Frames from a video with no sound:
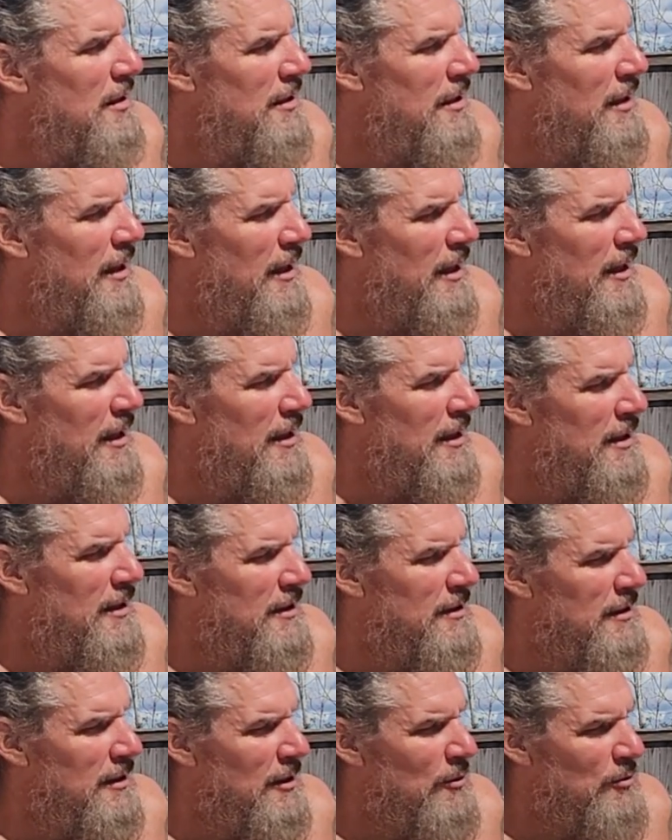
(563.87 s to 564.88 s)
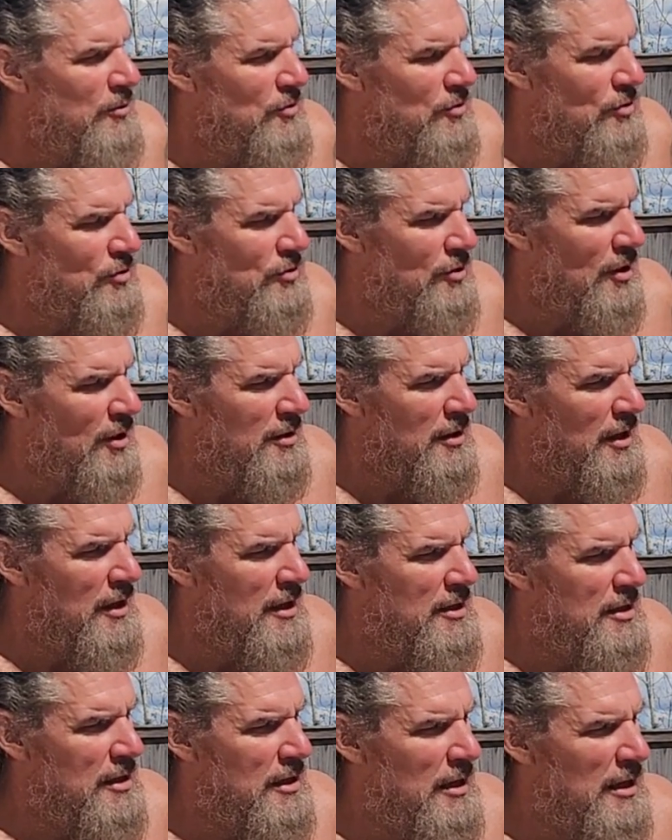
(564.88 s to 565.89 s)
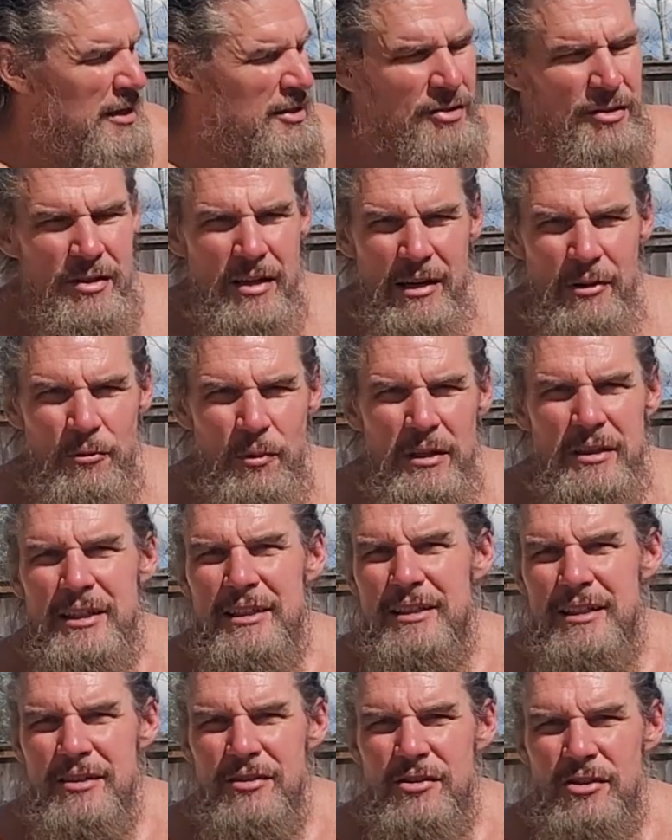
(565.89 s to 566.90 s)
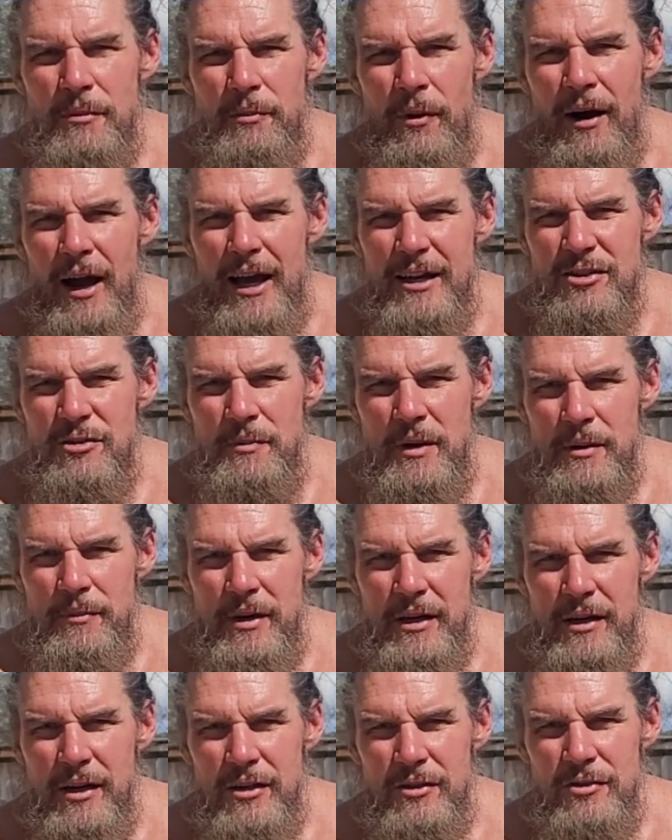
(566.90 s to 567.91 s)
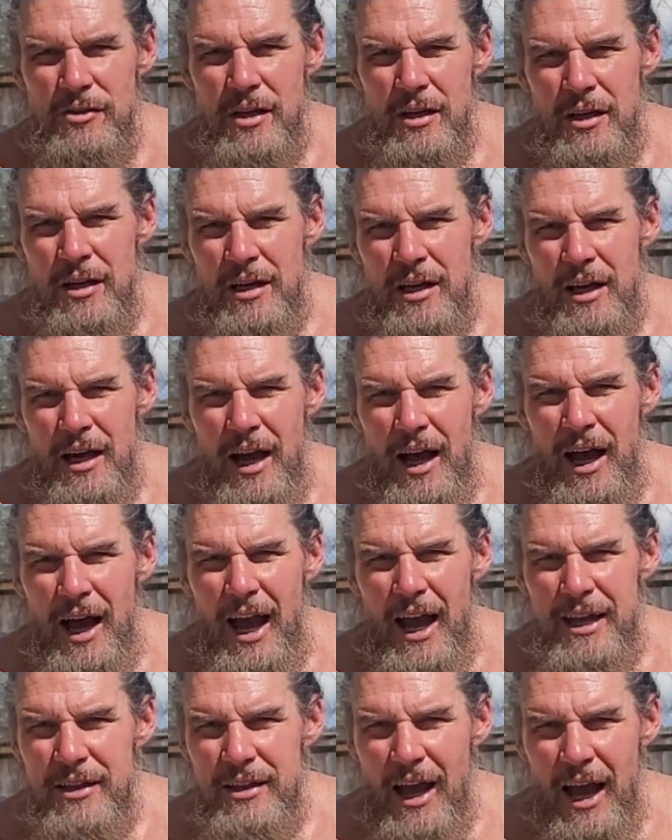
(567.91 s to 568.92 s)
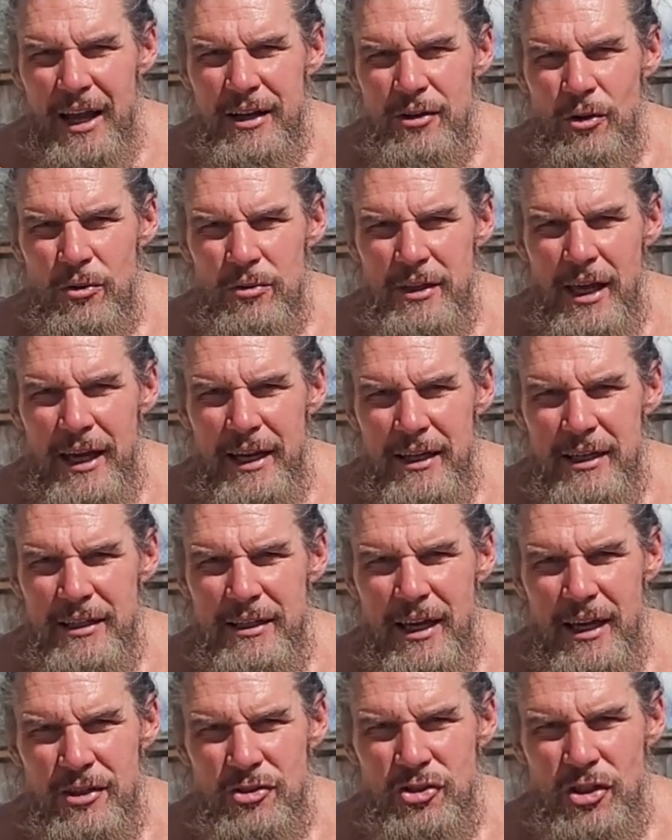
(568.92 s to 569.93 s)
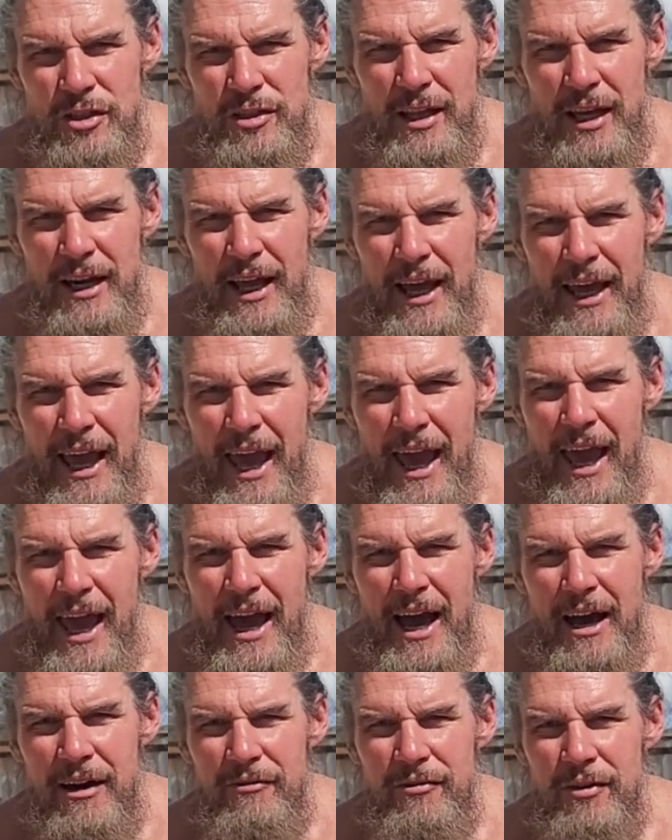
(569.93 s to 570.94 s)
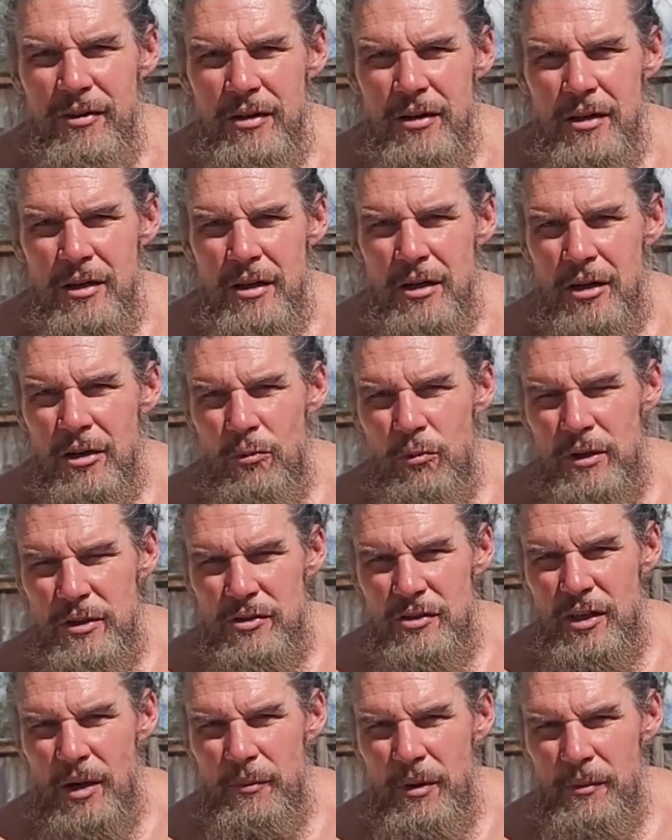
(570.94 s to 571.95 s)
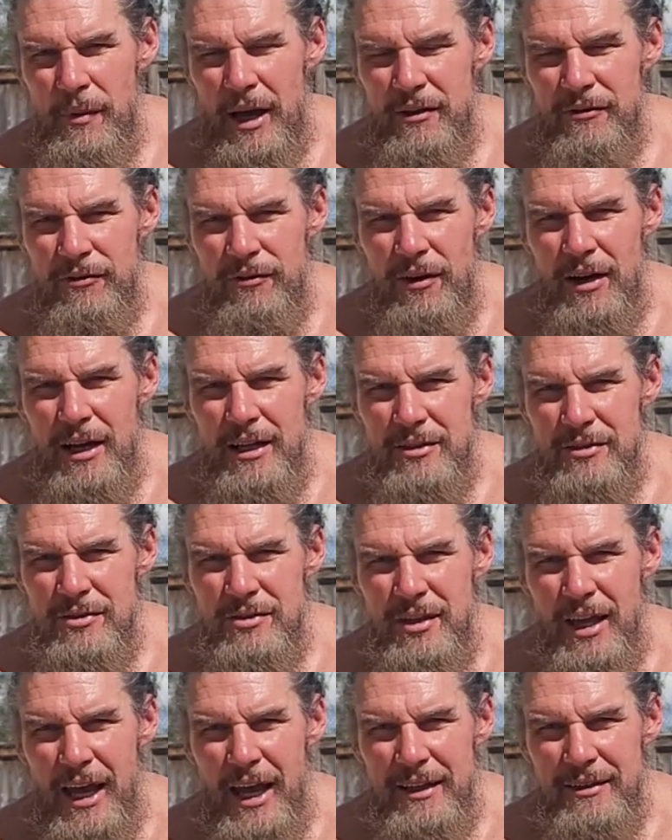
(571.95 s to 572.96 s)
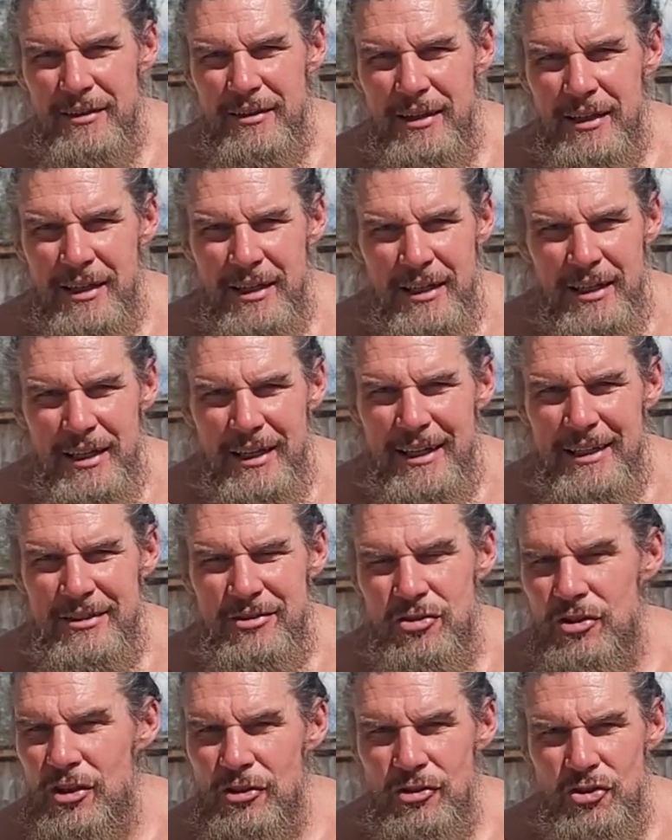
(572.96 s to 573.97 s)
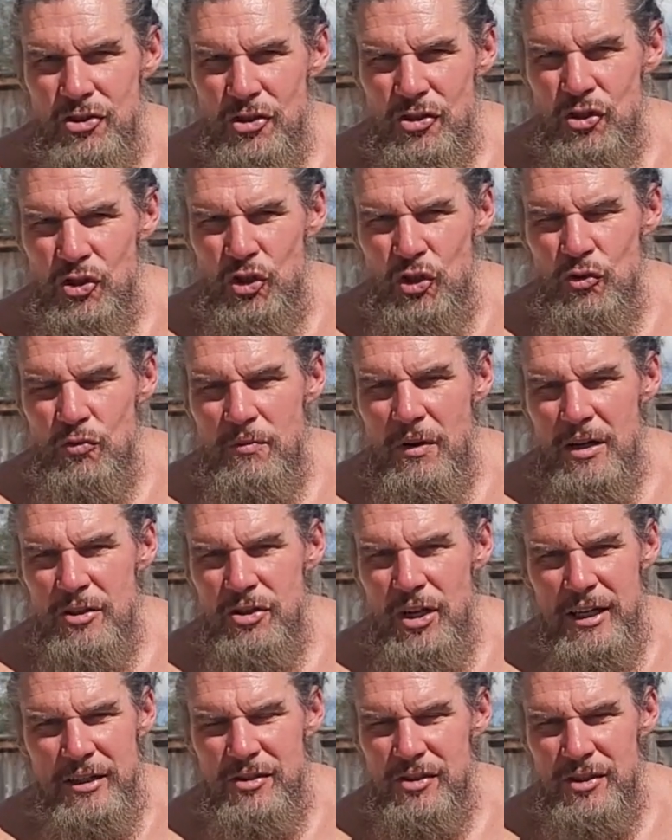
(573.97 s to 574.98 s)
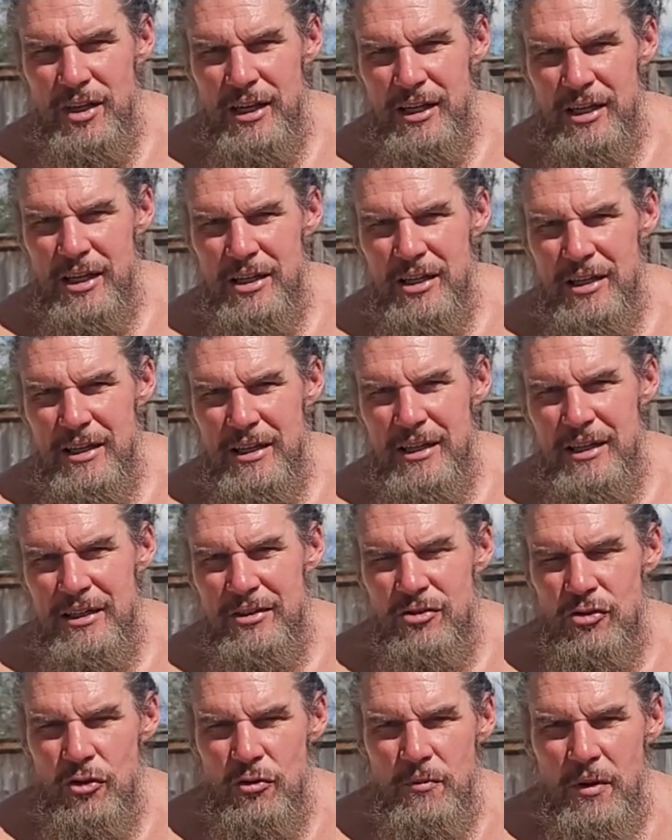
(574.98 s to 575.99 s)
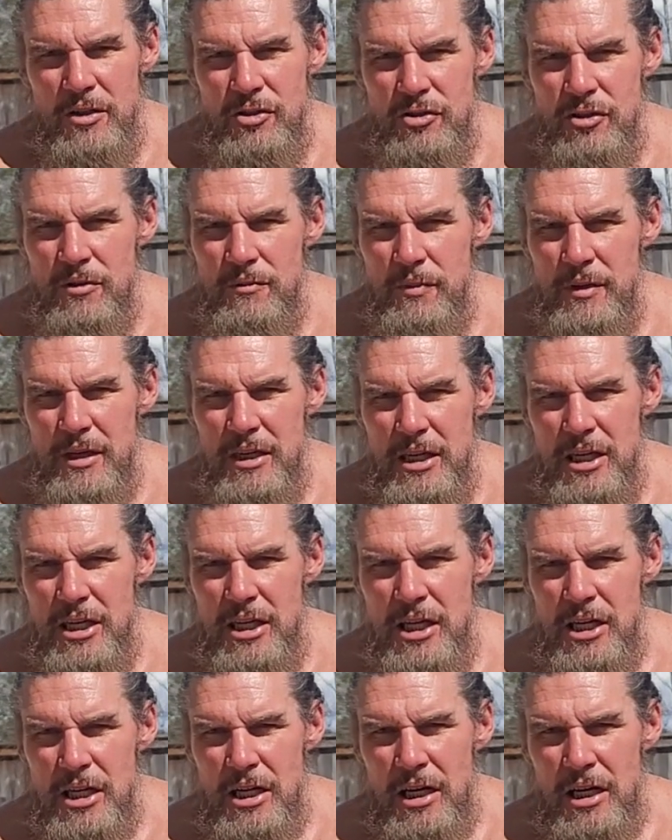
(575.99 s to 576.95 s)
and it was a song, it really didn't surprise me, because I know that connection that I have with some of my friends, that there's just too much. It's too much to be